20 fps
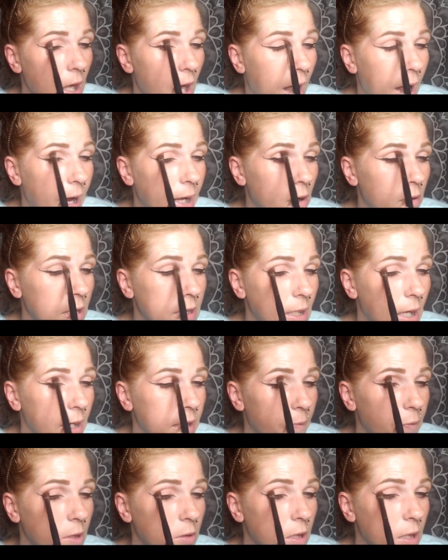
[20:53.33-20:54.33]
I had already signed
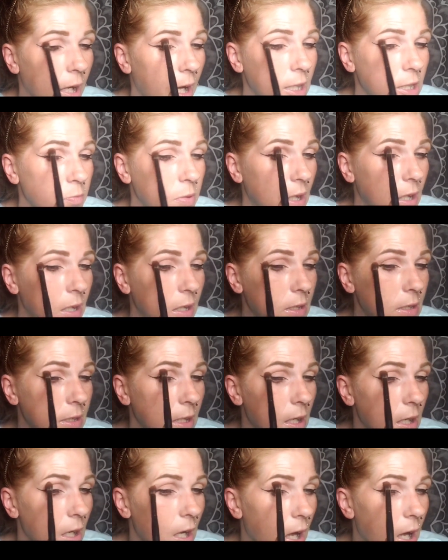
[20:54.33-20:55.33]
up for DoorDash because
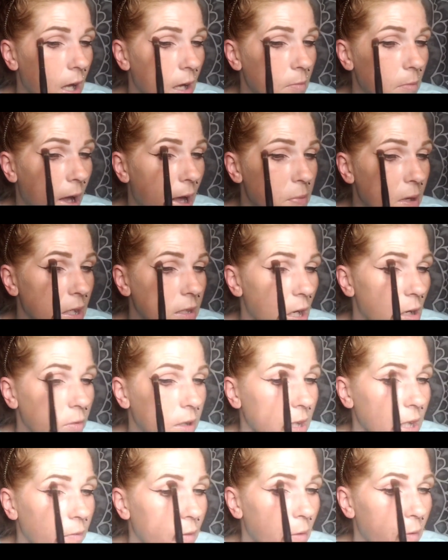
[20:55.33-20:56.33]
I've been
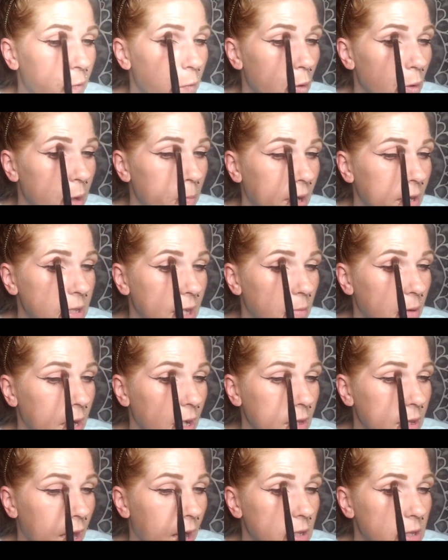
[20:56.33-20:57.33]
knowing even before the
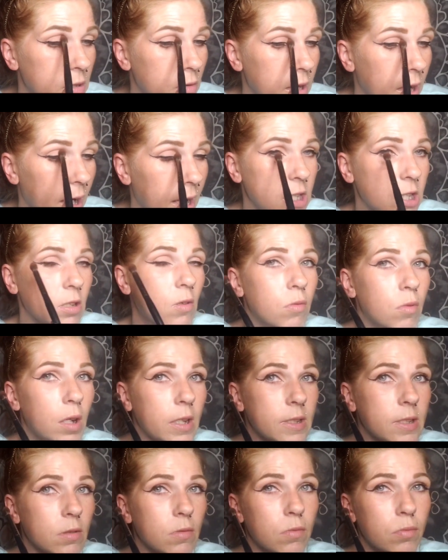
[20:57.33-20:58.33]
pandemic that DoorDash
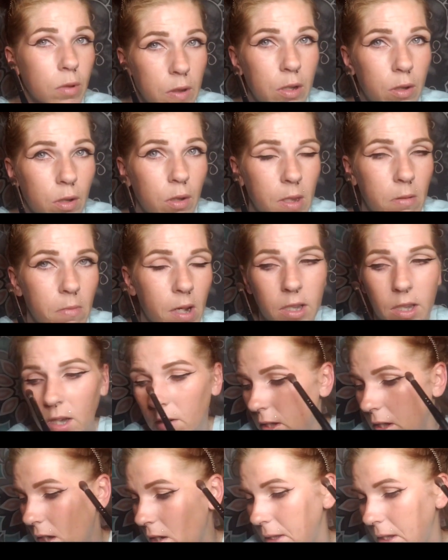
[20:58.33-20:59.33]
was really good on the money
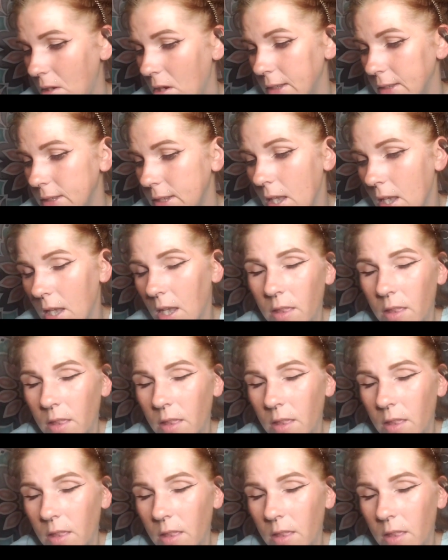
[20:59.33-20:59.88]
area, because